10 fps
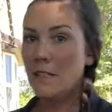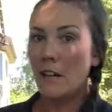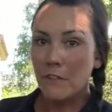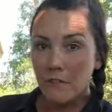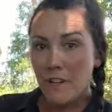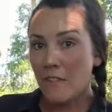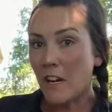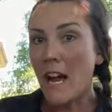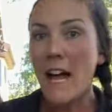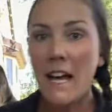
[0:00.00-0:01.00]
Now, if you've never
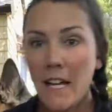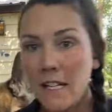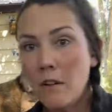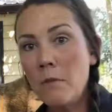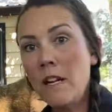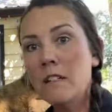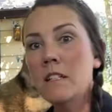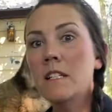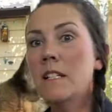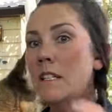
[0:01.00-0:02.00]
had a
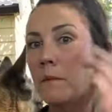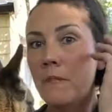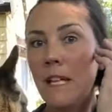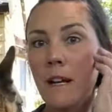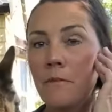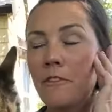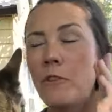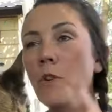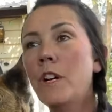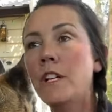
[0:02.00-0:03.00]
wireless system set up
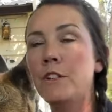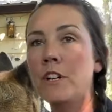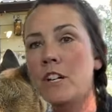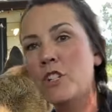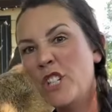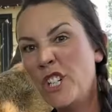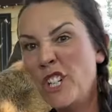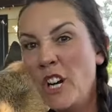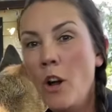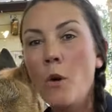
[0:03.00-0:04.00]
before and you're not
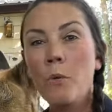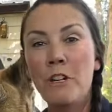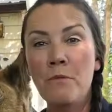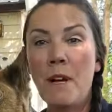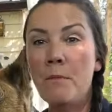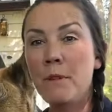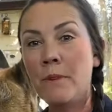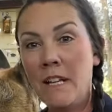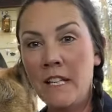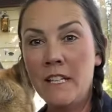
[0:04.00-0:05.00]
sure where you might be
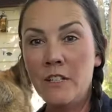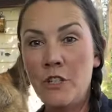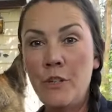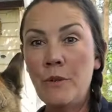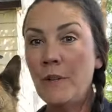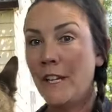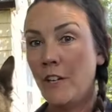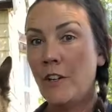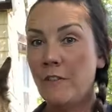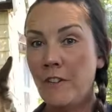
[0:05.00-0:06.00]
running into
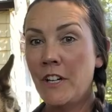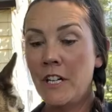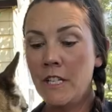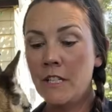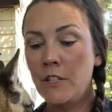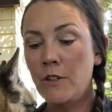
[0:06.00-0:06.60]
interference,